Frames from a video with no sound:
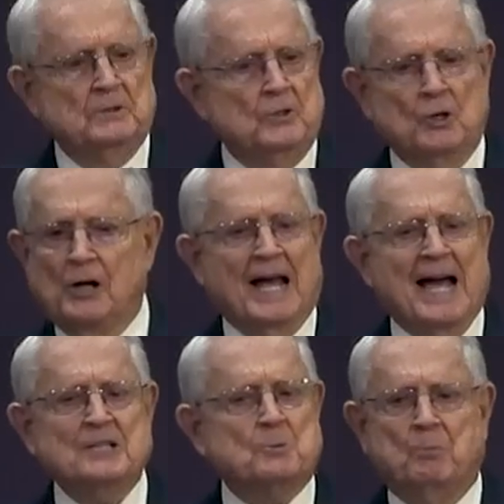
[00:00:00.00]
Your
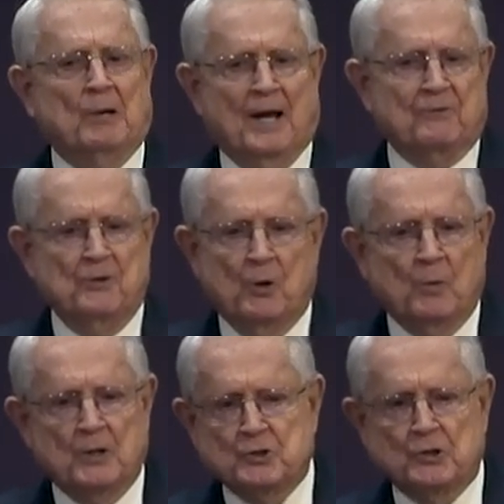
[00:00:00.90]
last breath, no
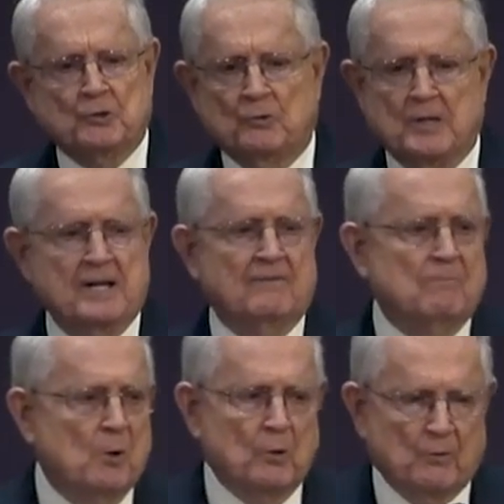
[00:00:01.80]
one should grieve
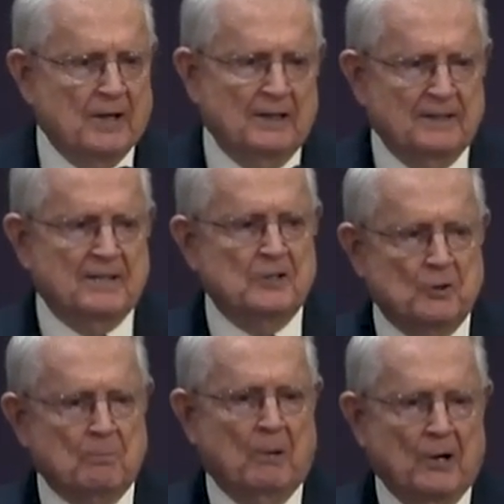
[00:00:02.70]
more greatly than
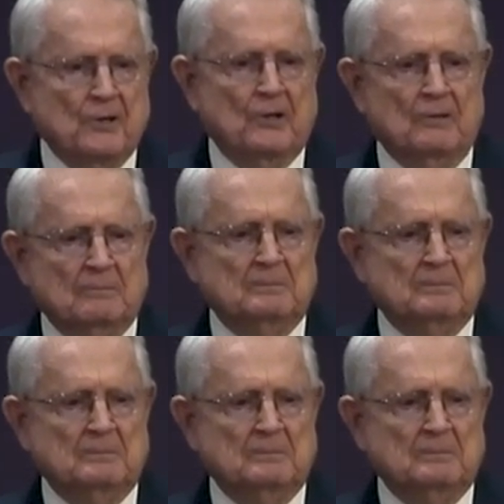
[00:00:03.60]
your partner.